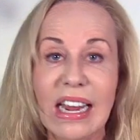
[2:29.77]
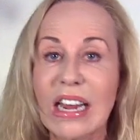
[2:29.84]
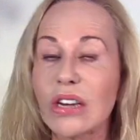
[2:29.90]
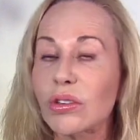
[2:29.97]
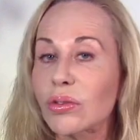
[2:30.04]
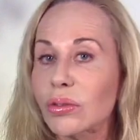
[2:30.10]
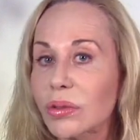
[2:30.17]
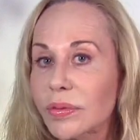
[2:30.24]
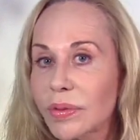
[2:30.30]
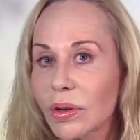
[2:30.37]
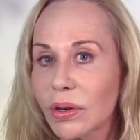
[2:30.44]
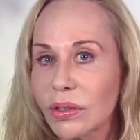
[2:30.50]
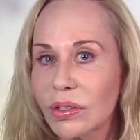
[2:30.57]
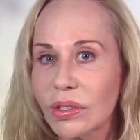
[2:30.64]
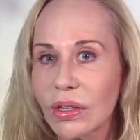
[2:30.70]

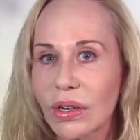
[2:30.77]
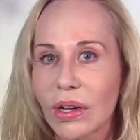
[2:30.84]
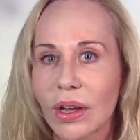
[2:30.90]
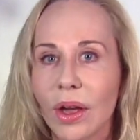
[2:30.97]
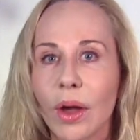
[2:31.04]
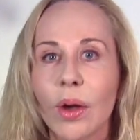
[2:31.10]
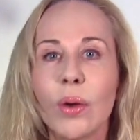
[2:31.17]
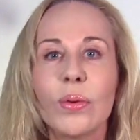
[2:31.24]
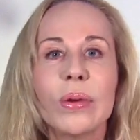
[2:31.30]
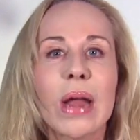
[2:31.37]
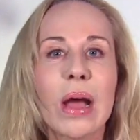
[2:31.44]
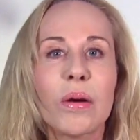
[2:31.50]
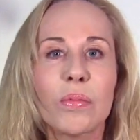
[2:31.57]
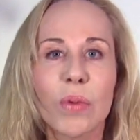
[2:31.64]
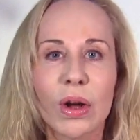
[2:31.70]
introverts who
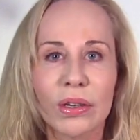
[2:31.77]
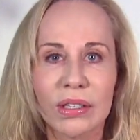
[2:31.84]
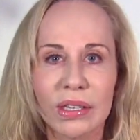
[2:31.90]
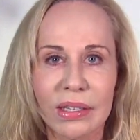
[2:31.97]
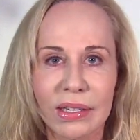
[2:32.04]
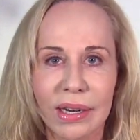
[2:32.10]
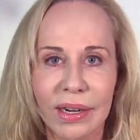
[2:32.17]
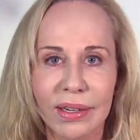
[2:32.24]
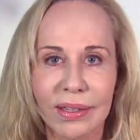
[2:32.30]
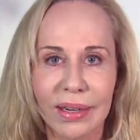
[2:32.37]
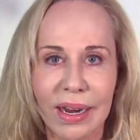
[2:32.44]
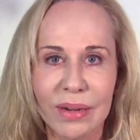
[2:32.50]
now want to date